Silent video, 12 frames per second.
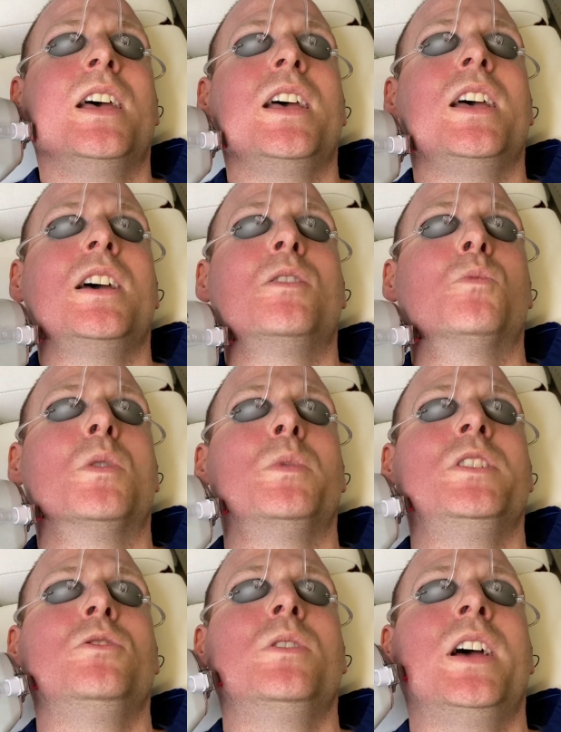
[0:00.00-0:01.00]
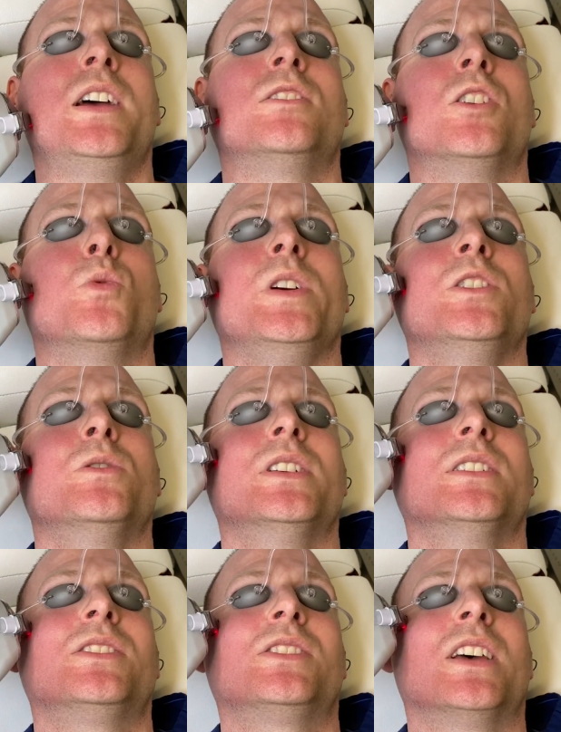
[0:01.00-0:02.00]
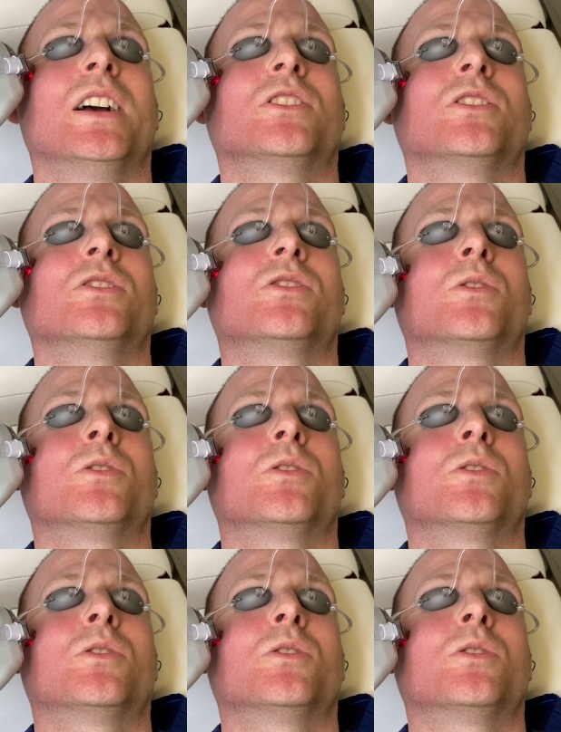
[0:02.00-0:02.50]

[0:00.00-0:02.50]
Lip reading: And when we do halo, we do it in sections.